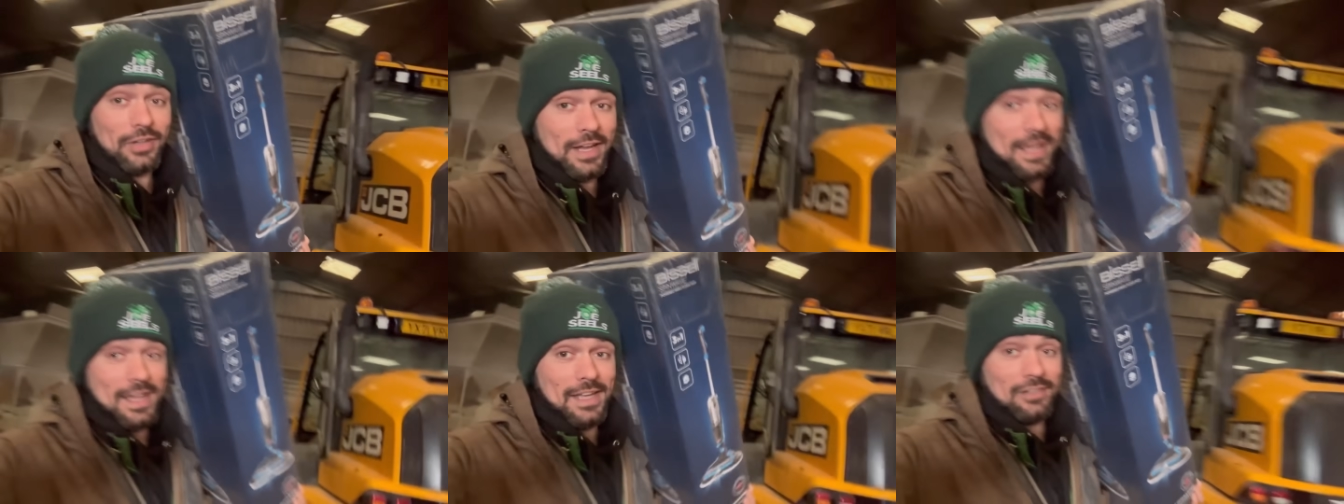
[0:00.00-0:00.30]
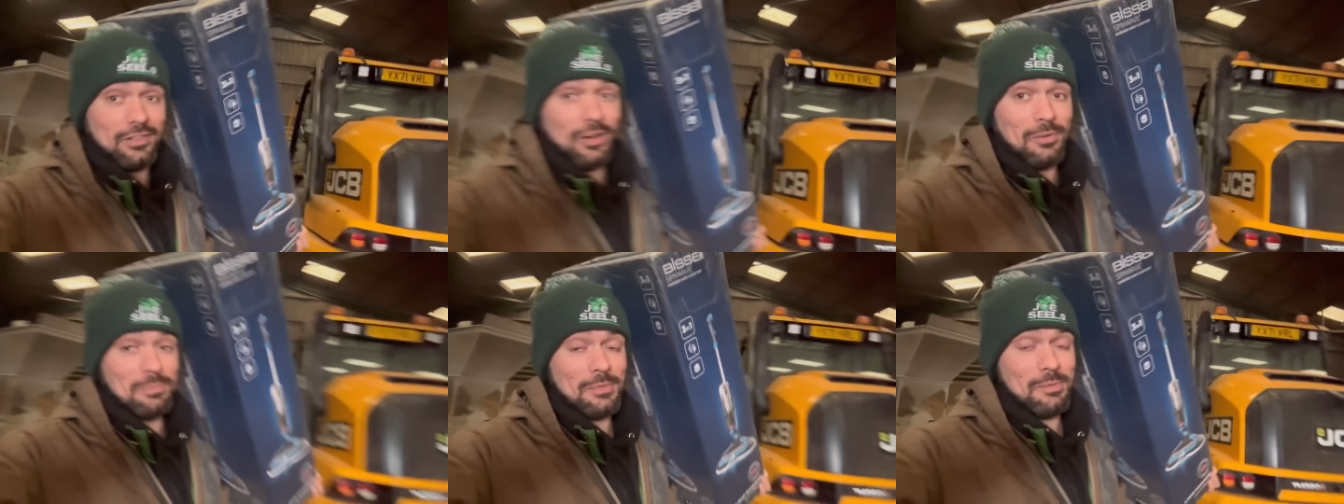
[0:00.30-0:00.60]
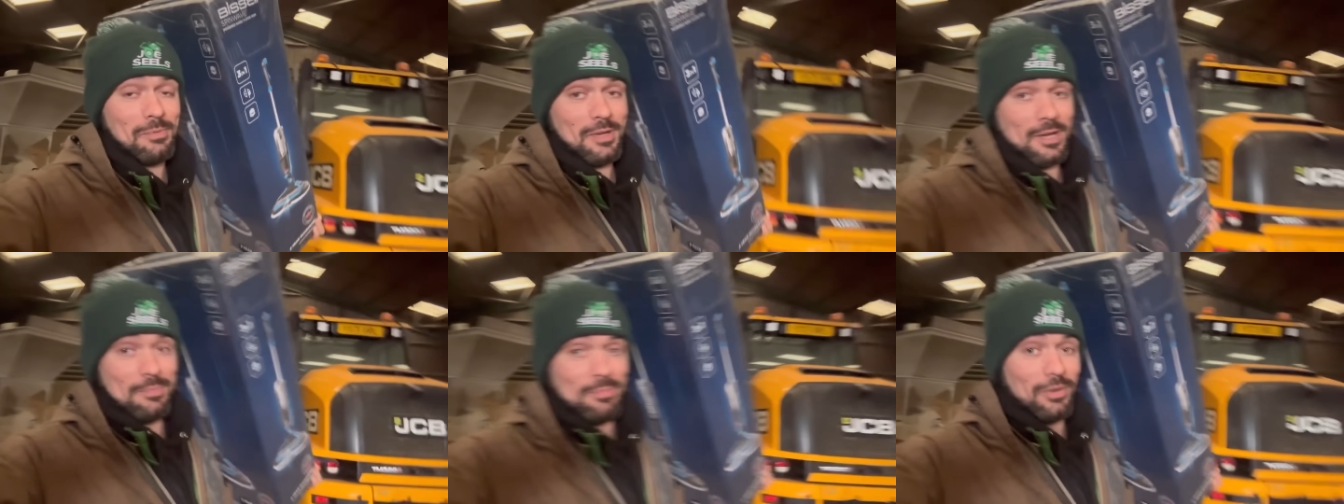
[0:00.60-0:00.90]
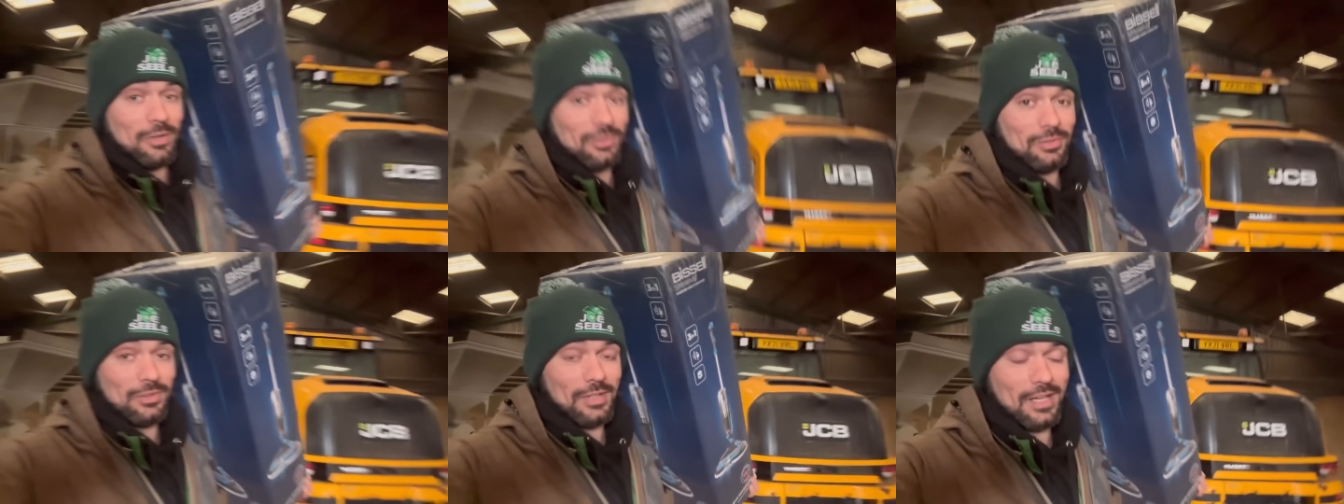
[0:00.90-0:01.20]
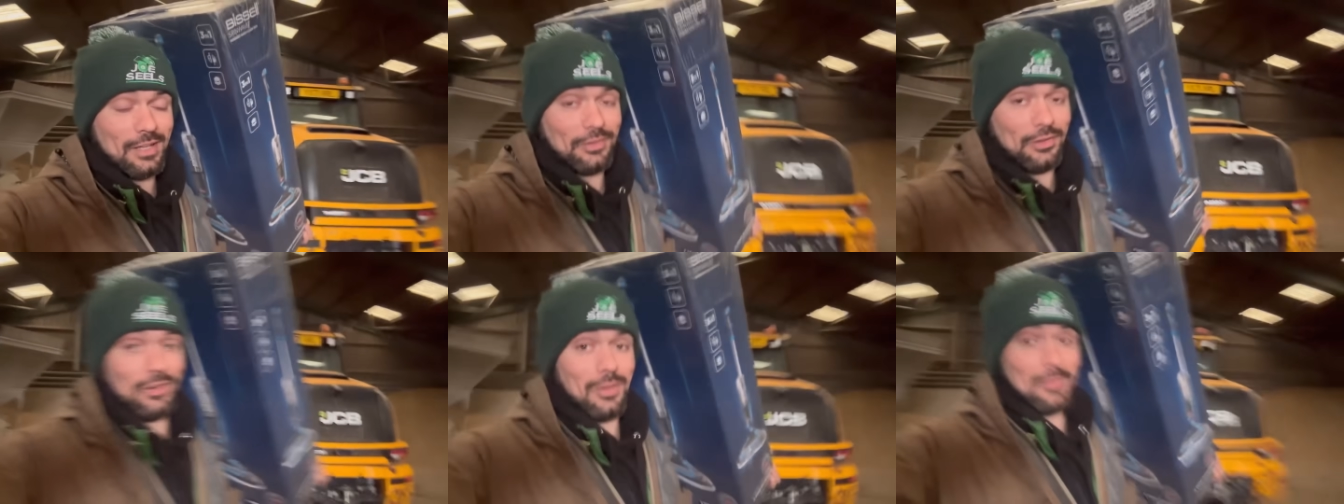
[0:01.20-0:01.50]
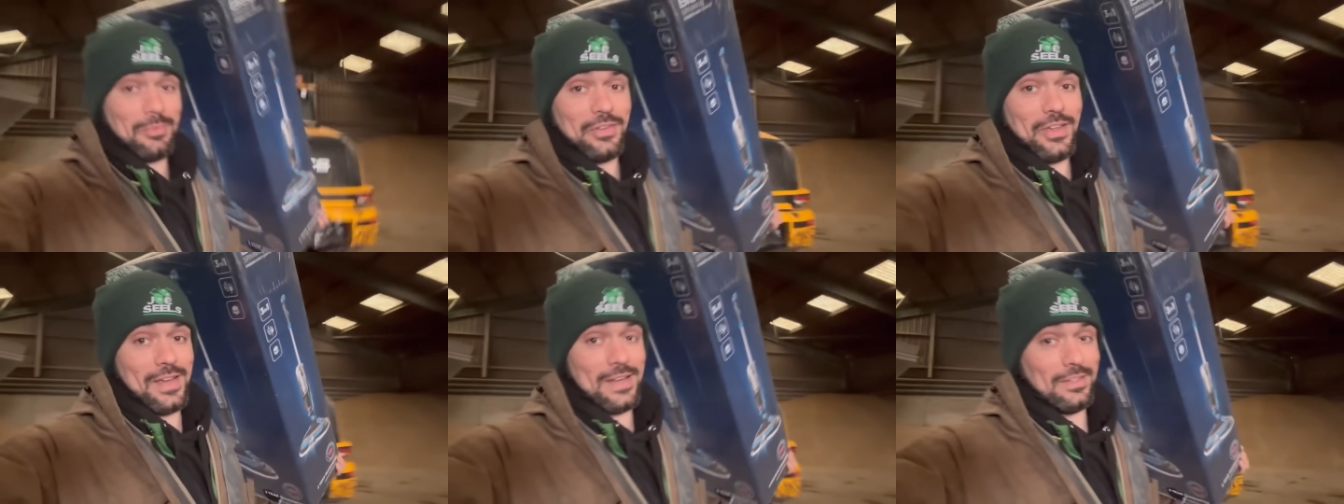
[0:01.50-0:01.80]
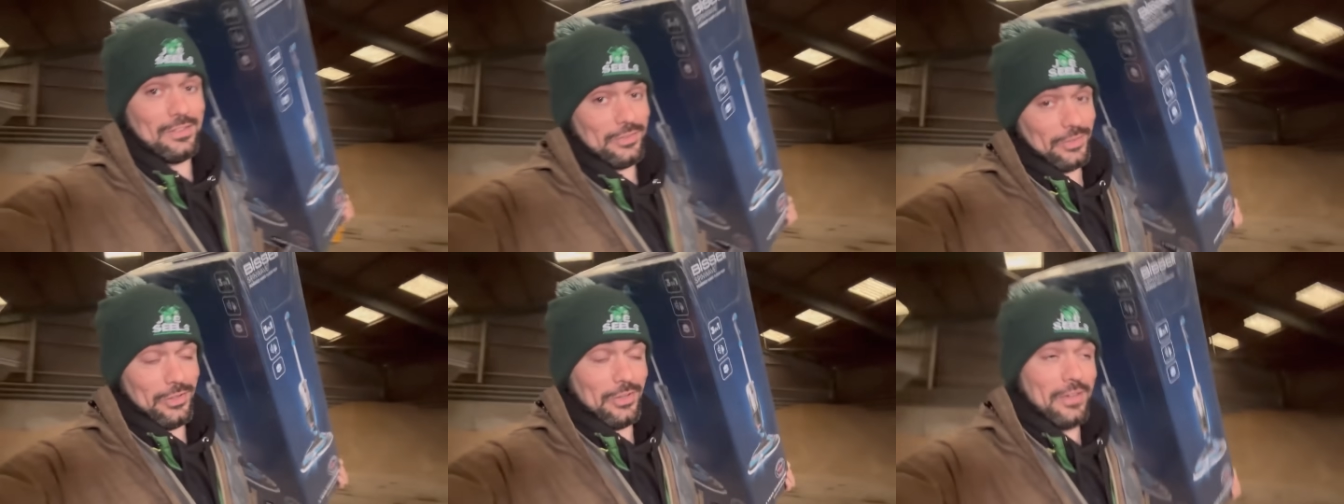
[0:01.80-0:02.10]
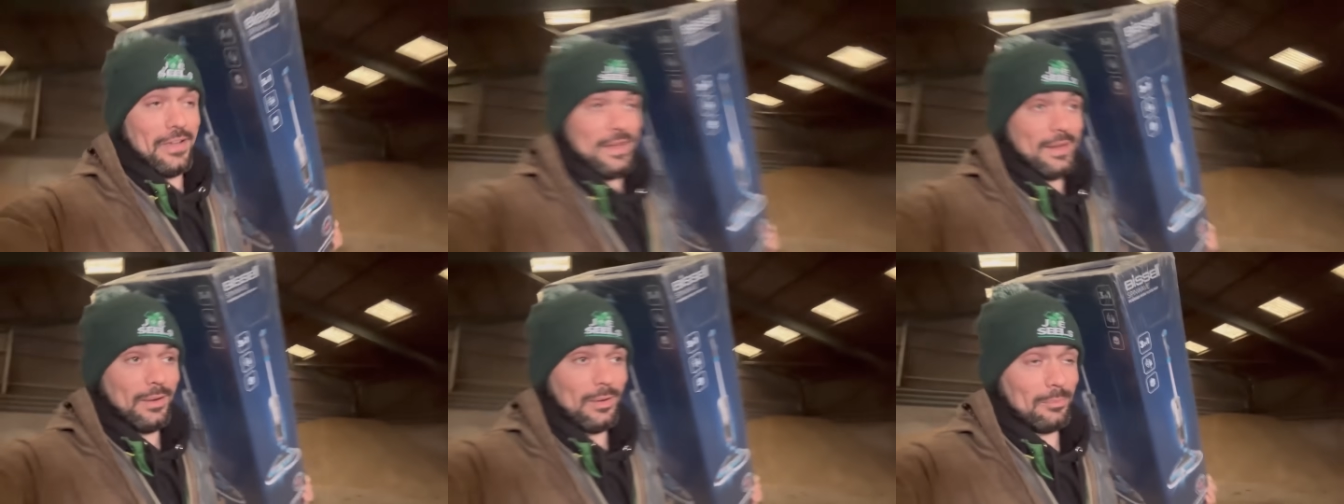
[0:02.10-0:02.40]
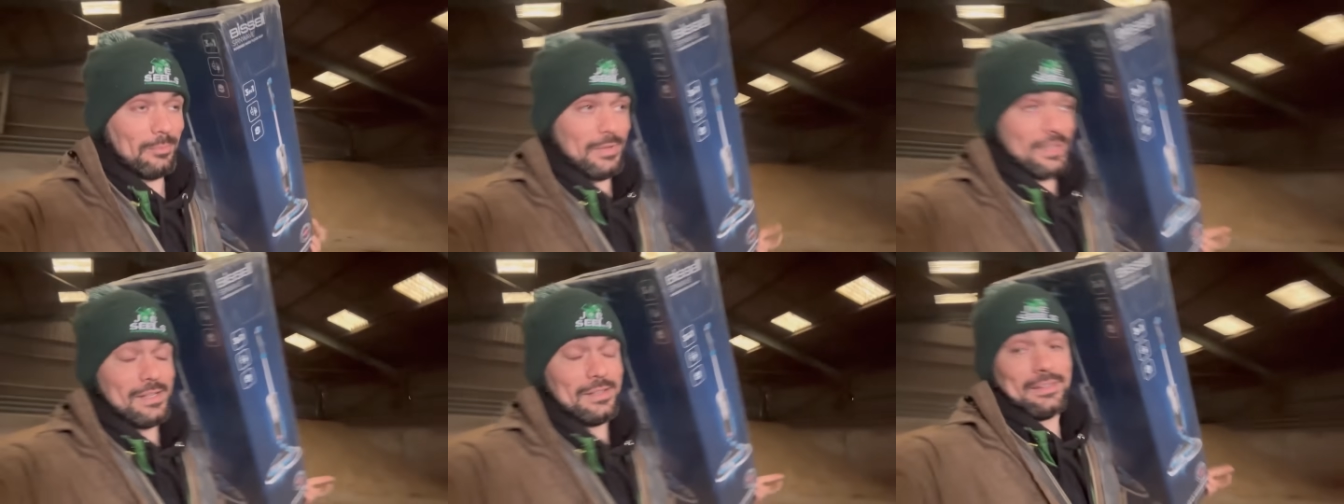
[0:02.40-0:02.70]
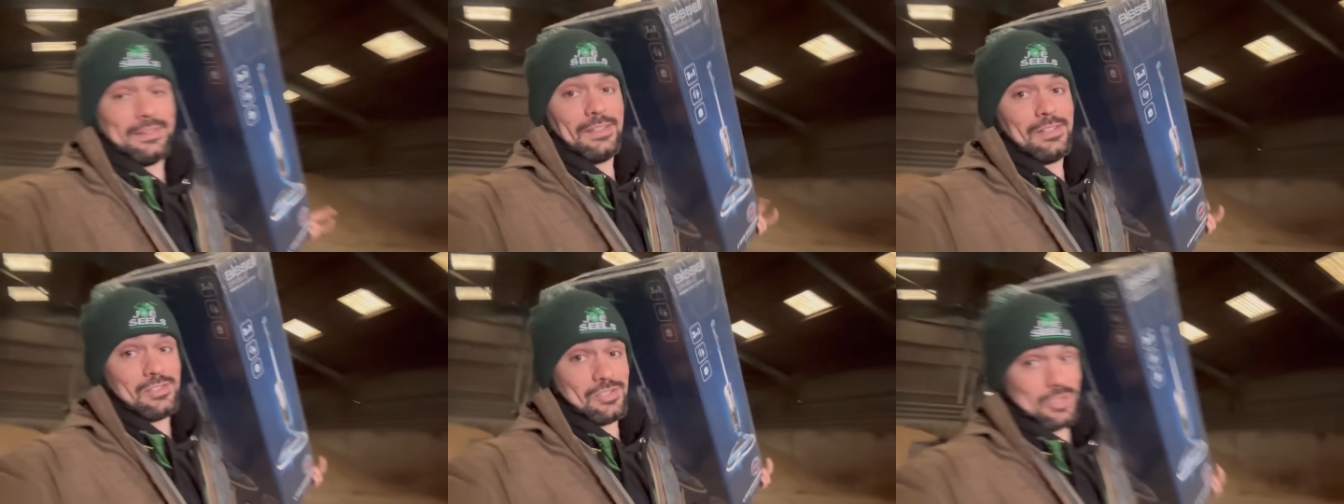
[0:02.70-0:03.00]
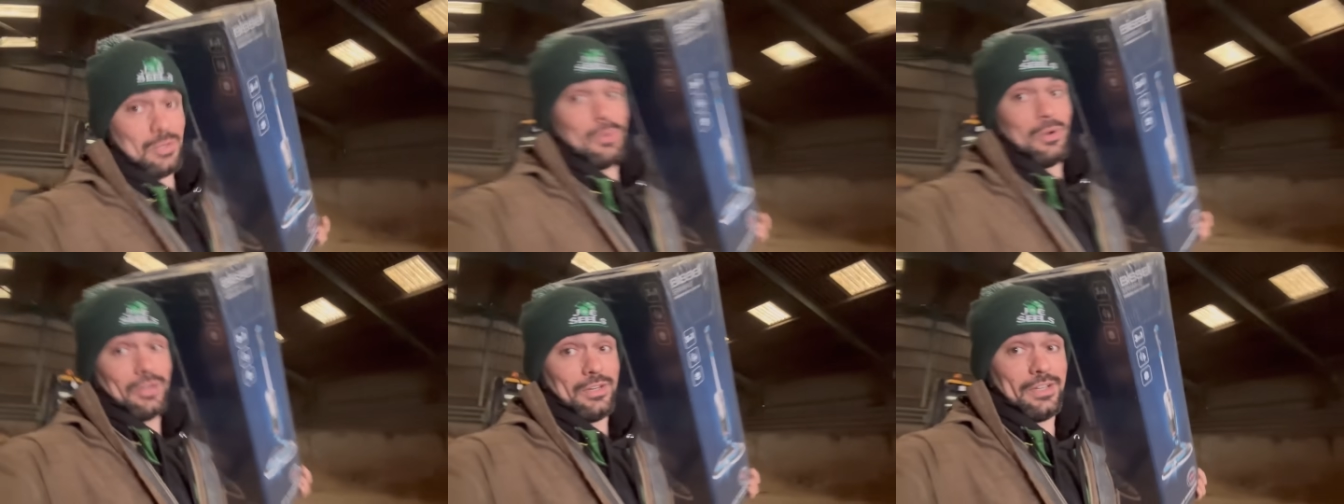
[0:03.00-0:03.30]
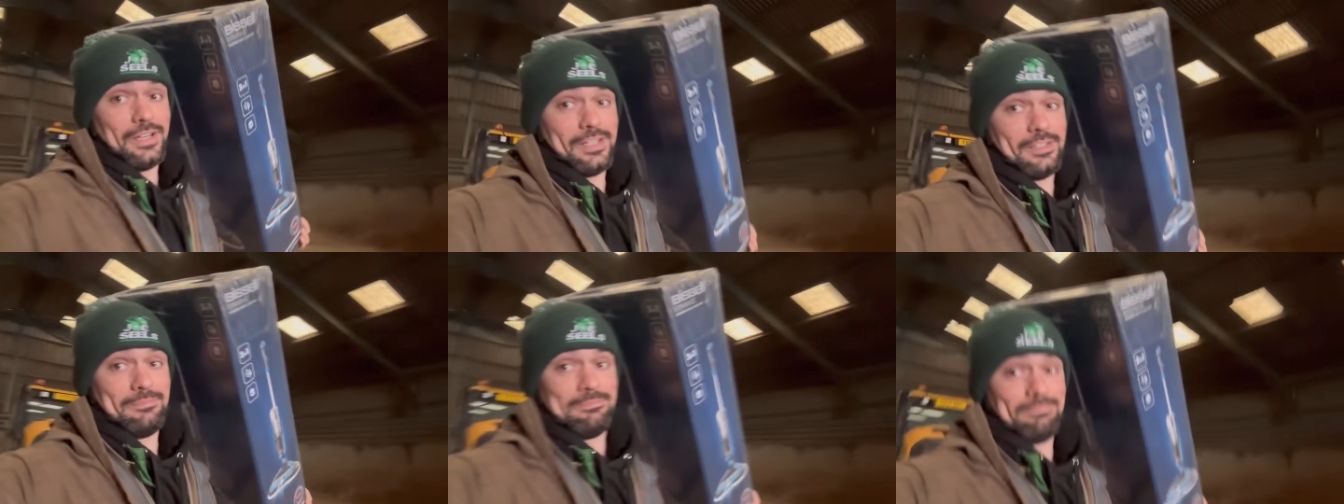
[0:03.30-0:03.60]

hate on me, people. That's all I'm saying. Don't hate on me. She wanted it.